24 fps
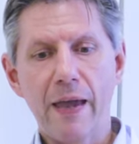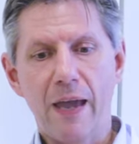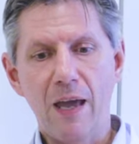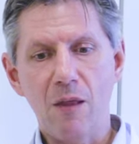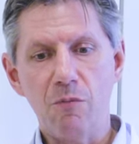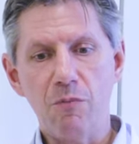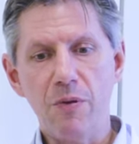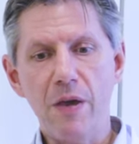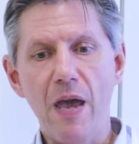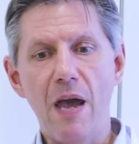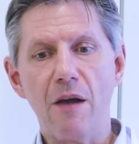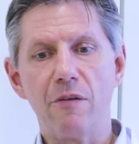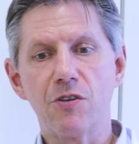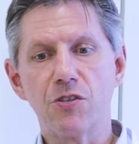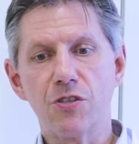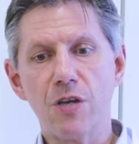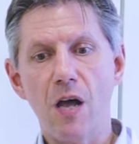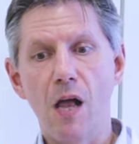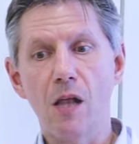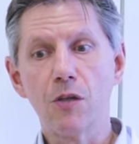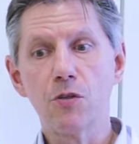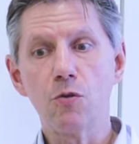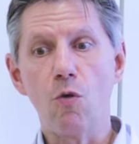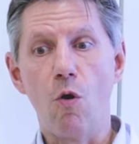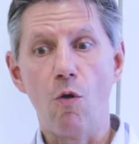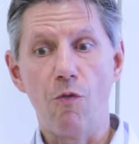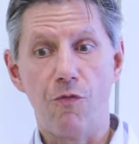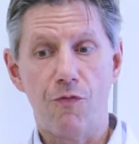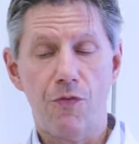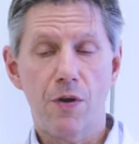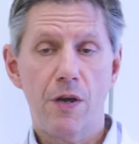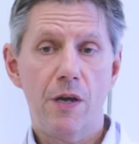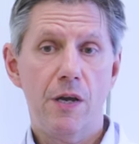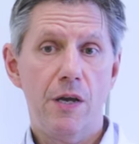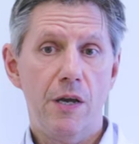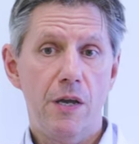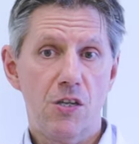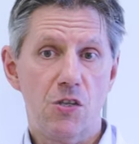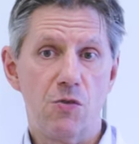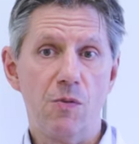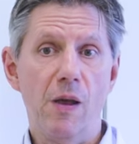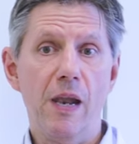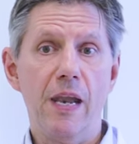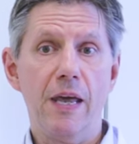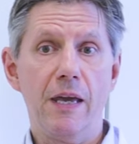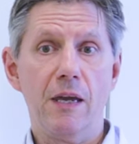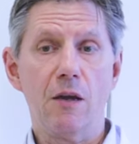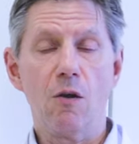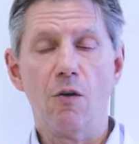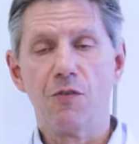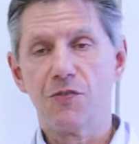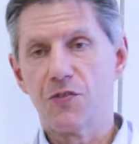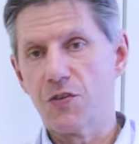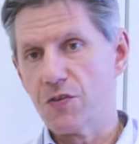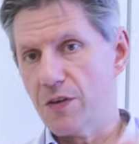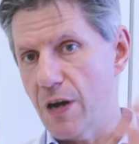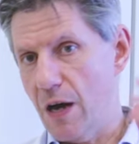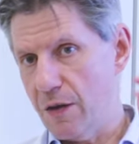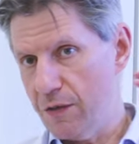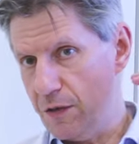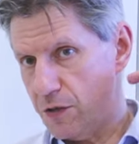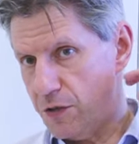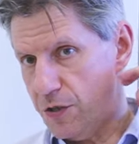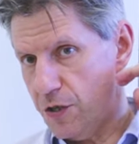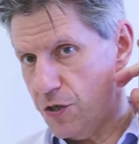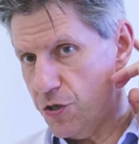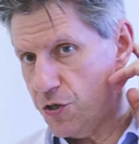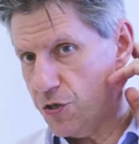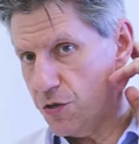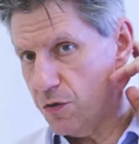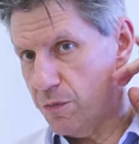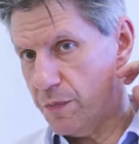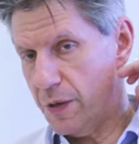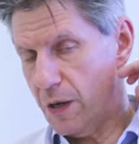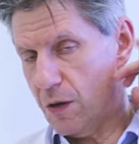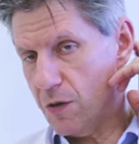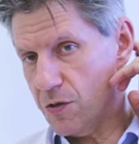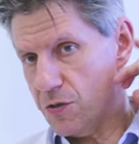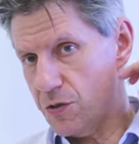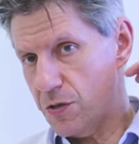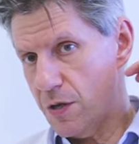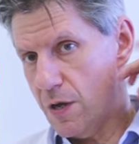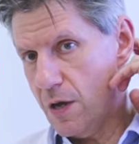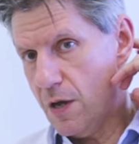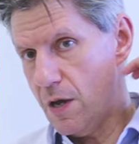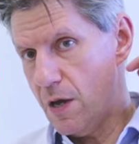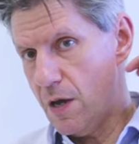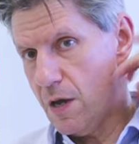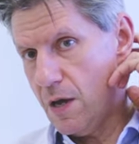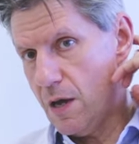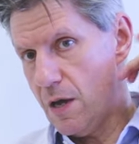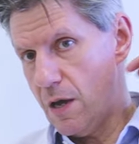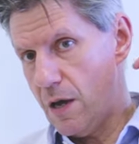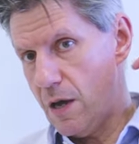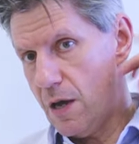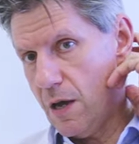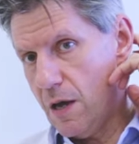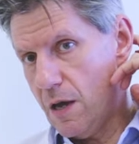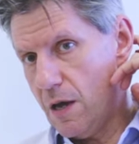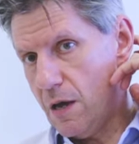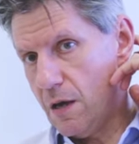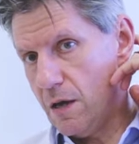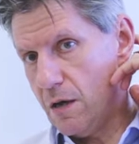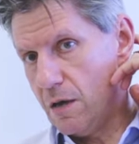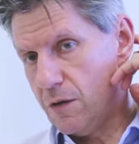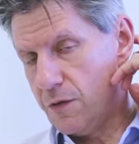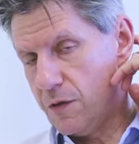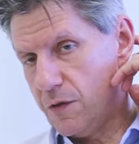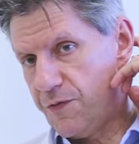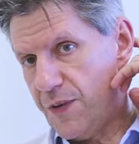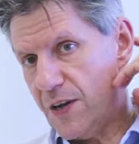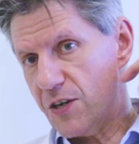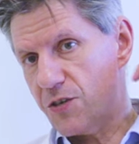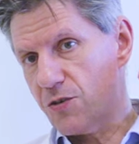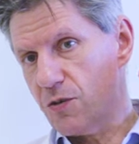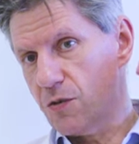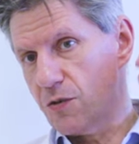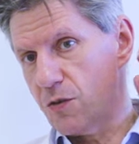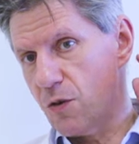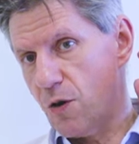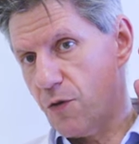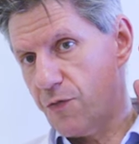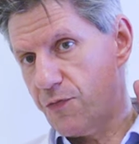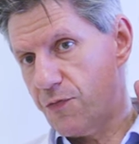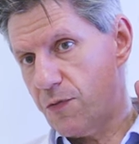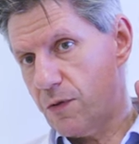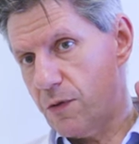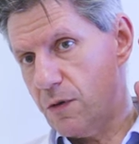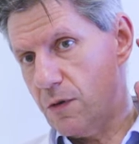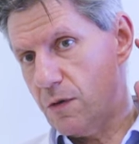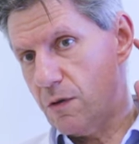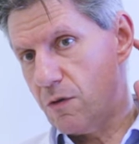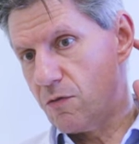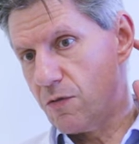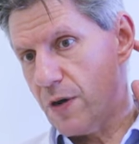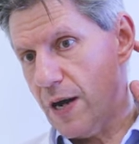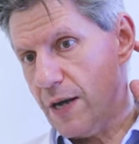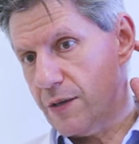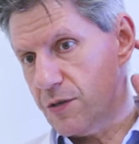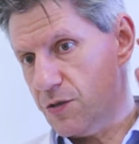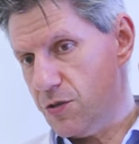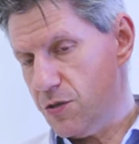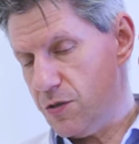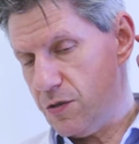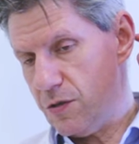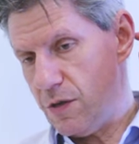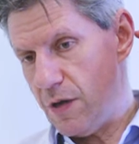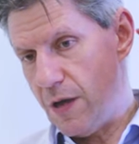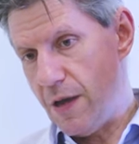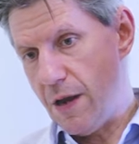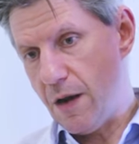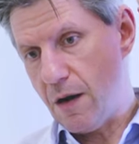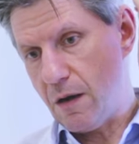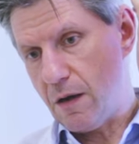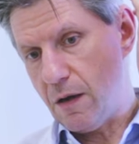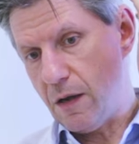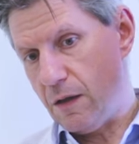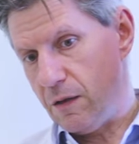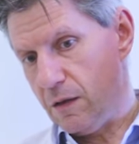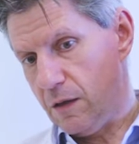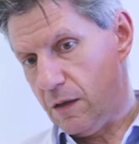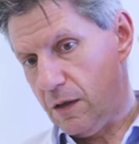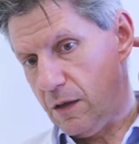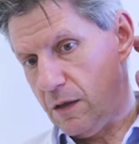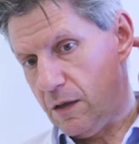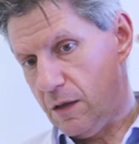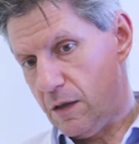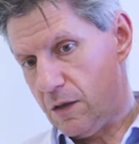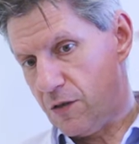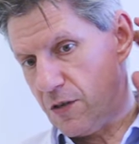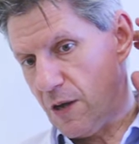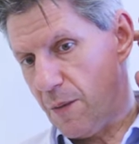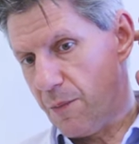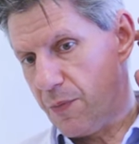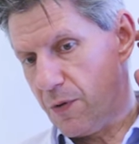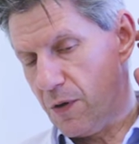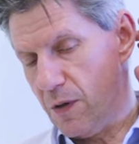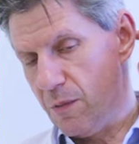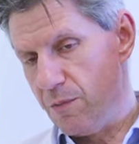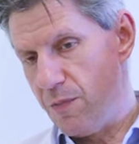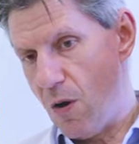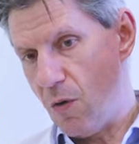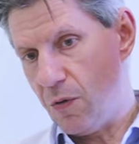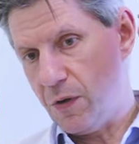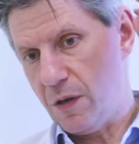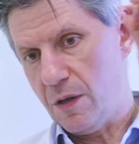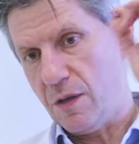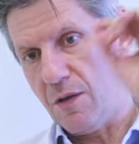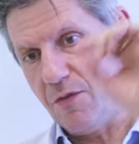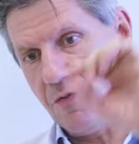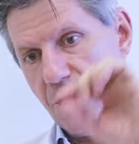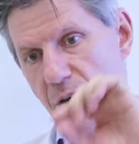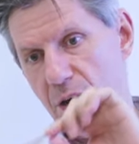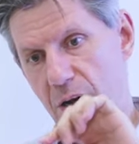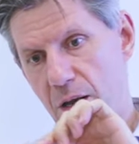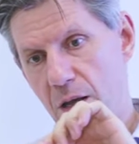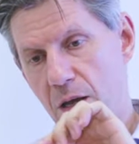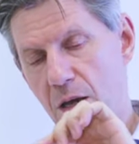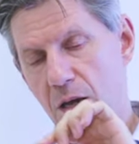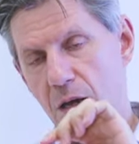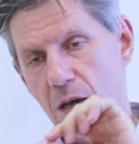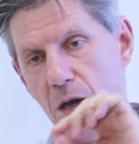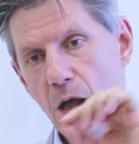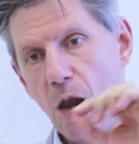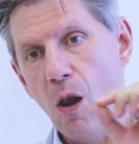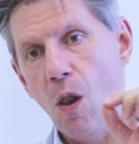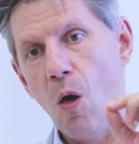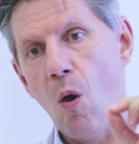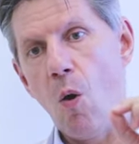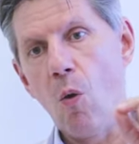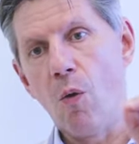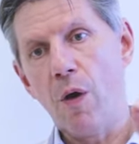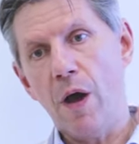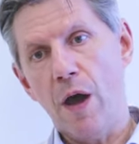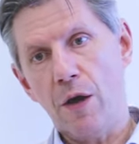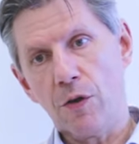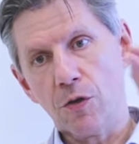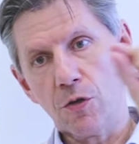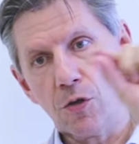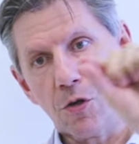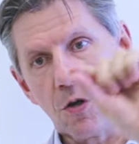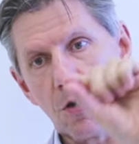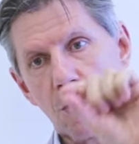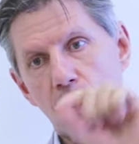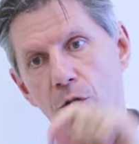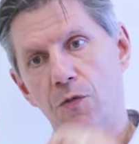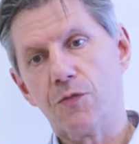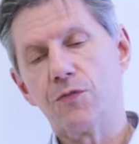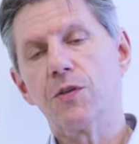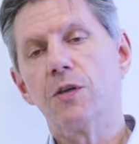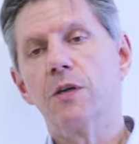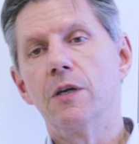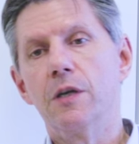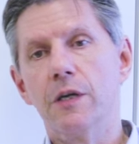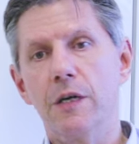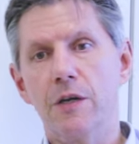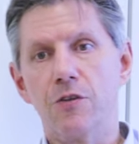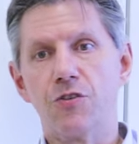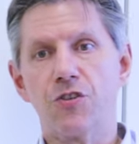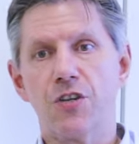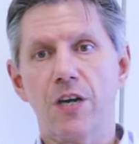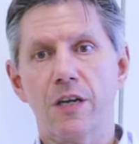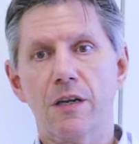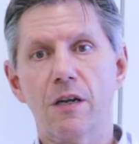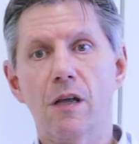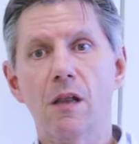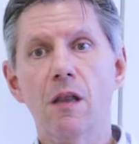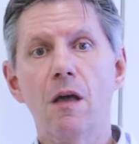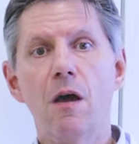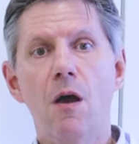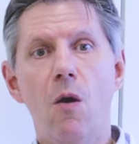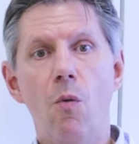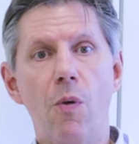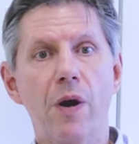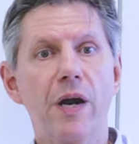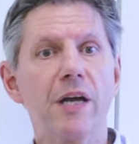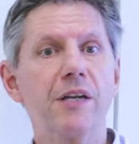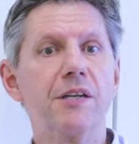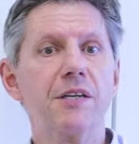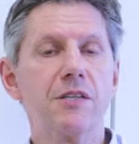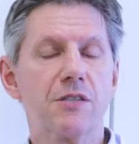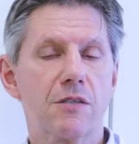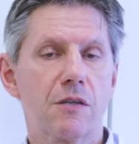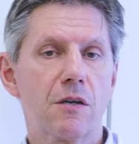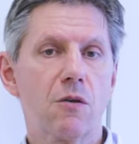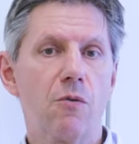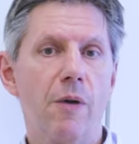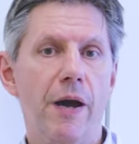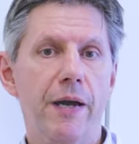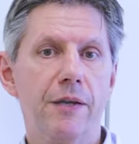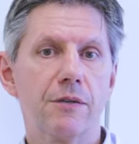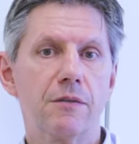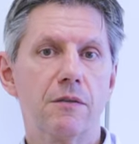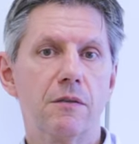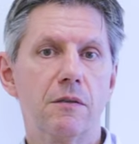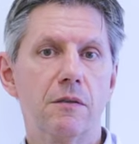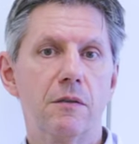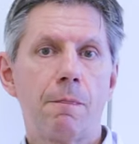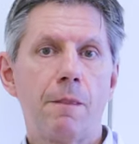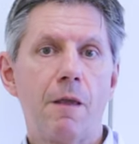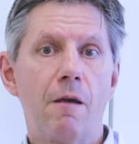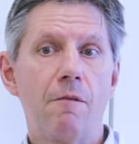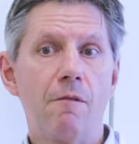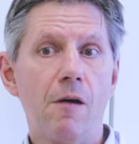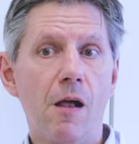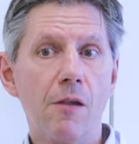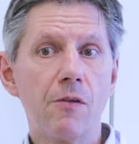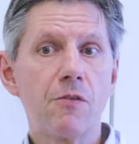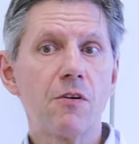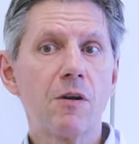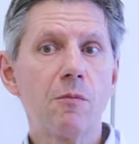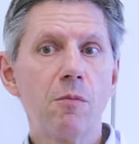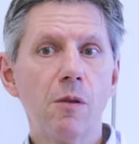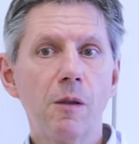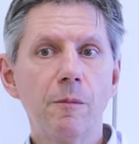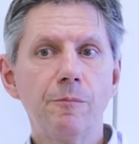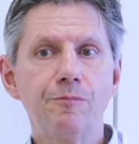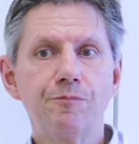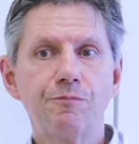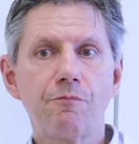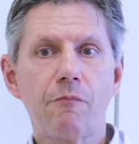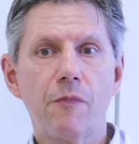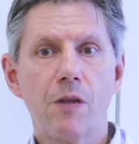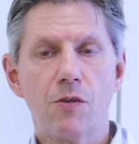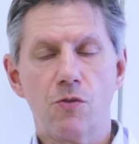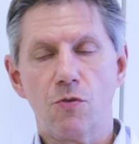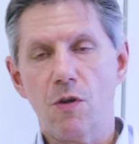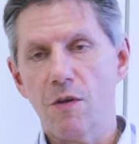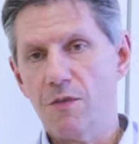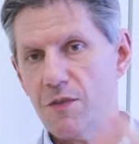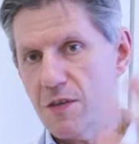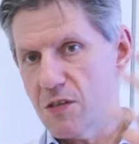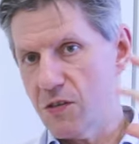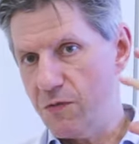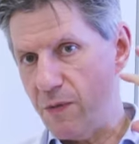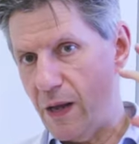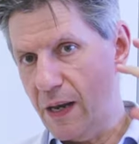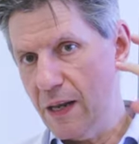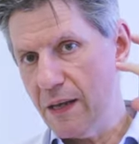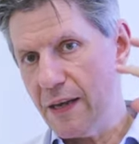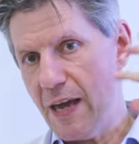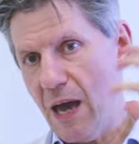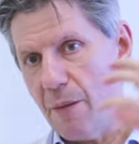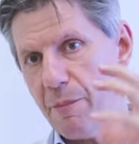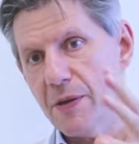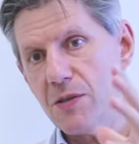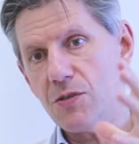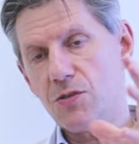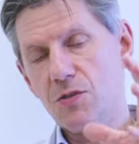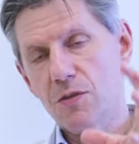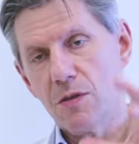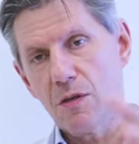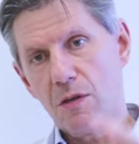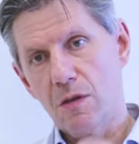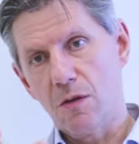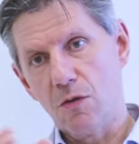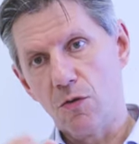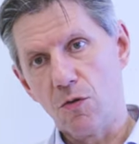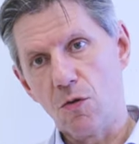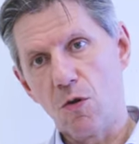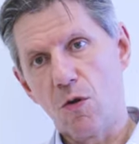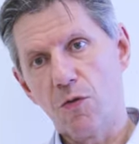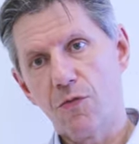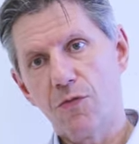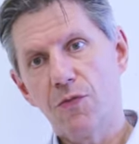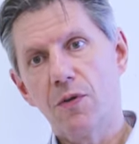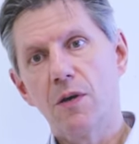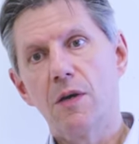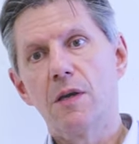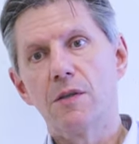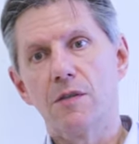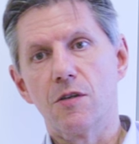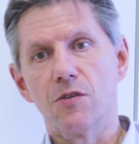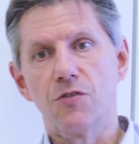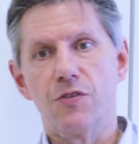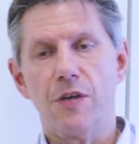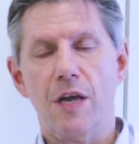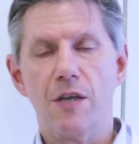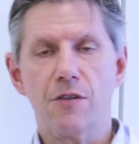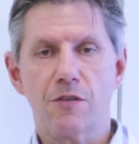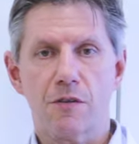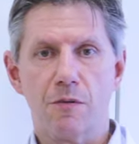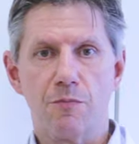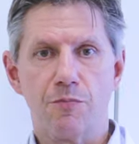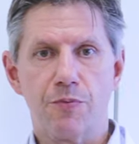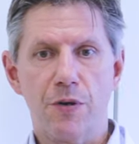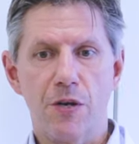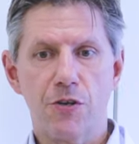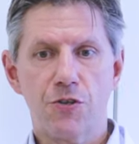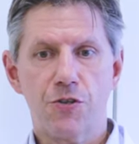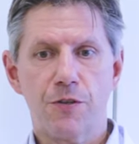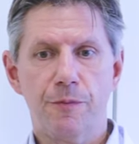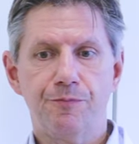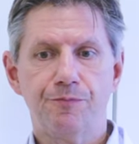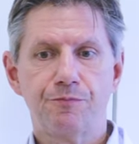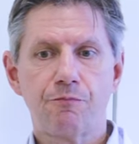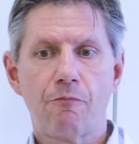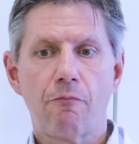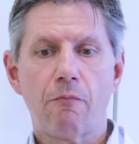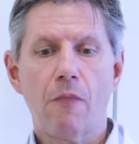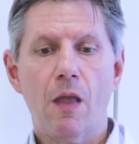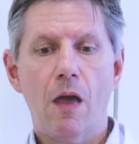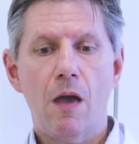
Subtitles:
can be a result of swelling of surrounding tissue, because the facial nerve runs here in the temporal bone in a very long and curved channel where it is quite vulnerable. So if the swelling happens, nerve sustains compression.